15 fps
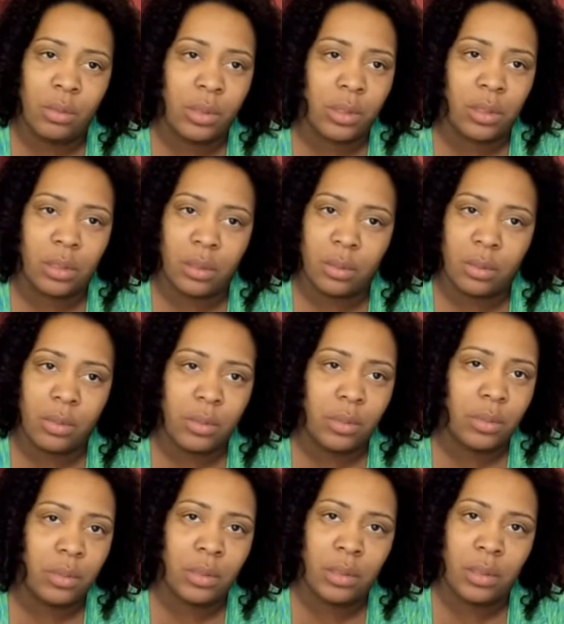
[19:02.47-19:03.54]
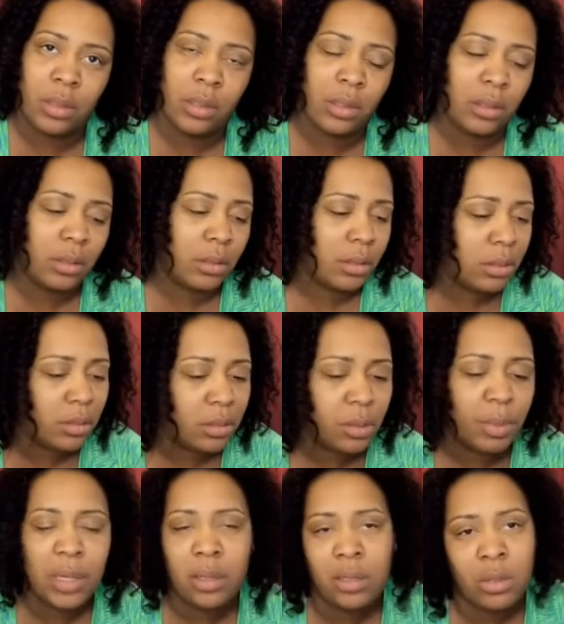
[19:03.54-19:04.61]
them and to make
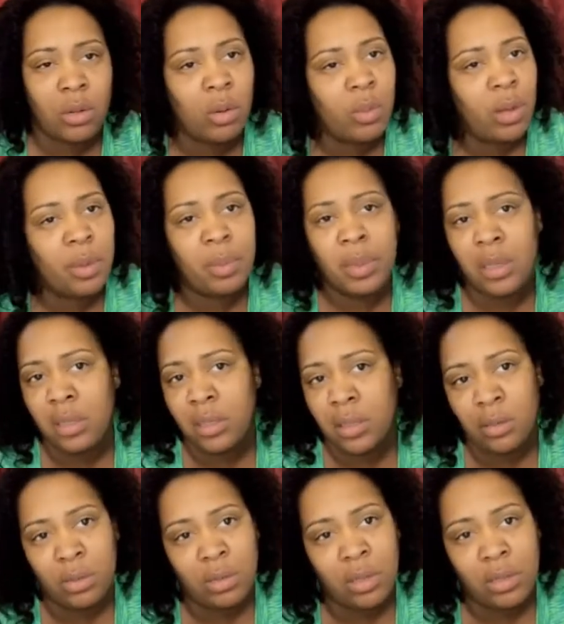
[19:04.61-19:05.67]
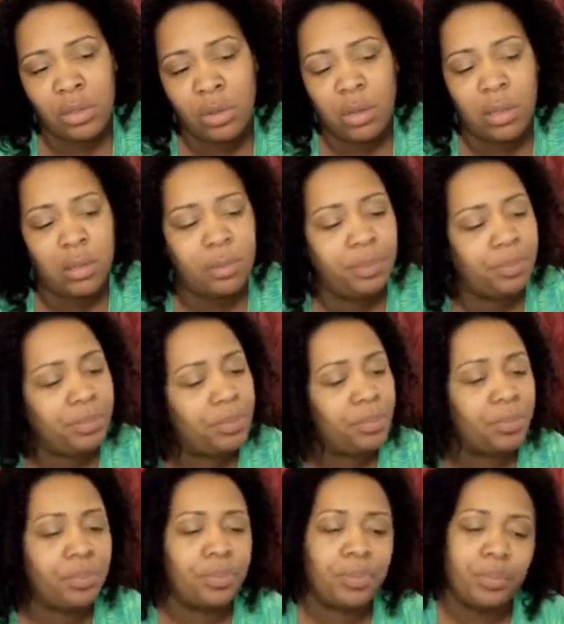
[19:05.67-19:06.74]
this go away. Please don't do that, Charlie.
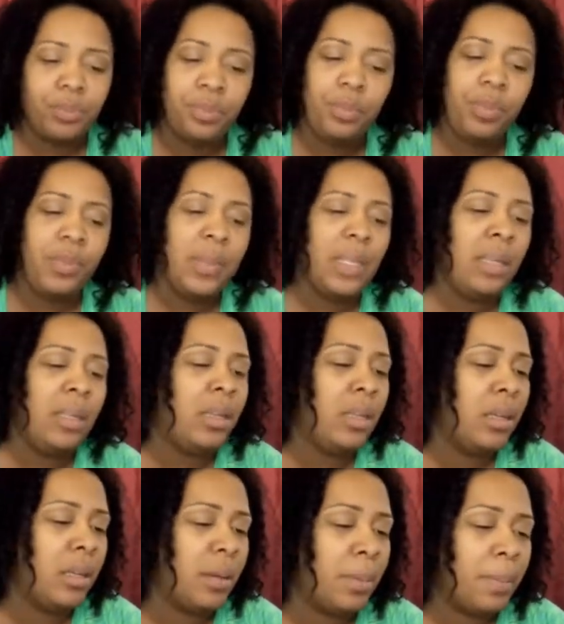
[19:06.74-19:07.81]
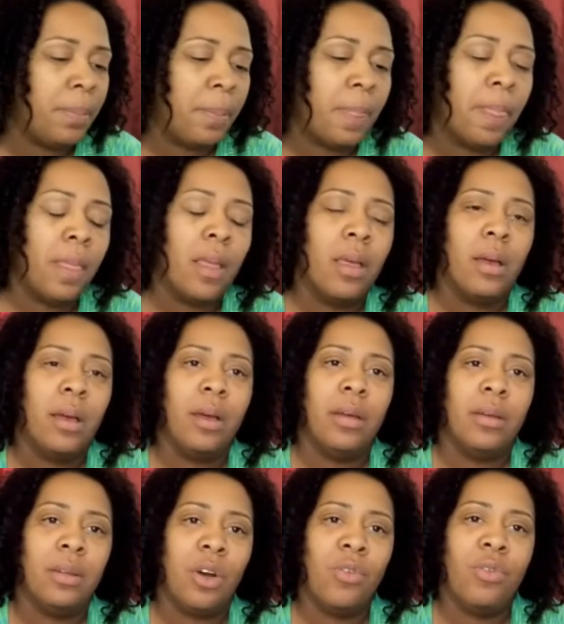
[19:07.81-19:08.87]
In the end,
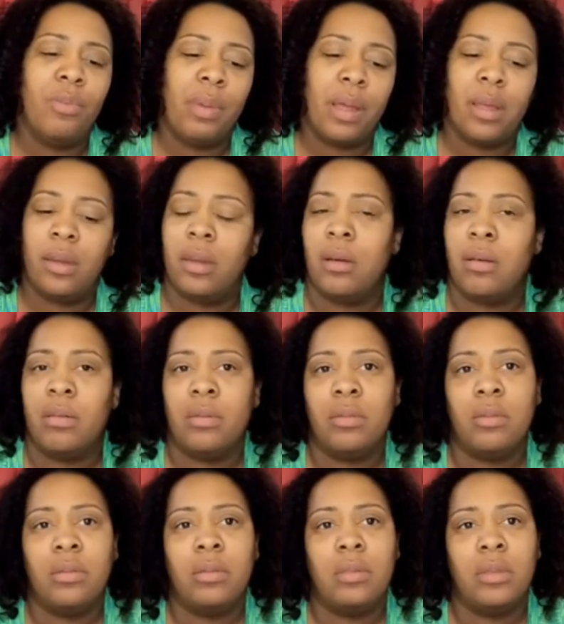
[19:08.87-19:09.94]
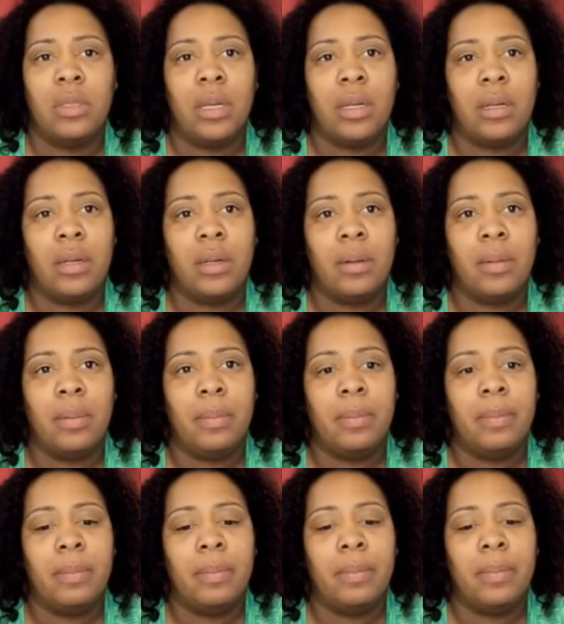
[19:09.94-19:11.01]
Nova make it known that
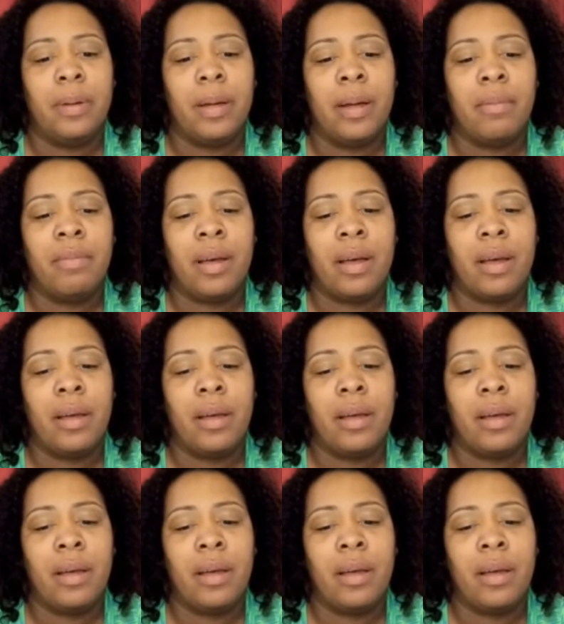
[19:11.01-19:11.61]
I'm by.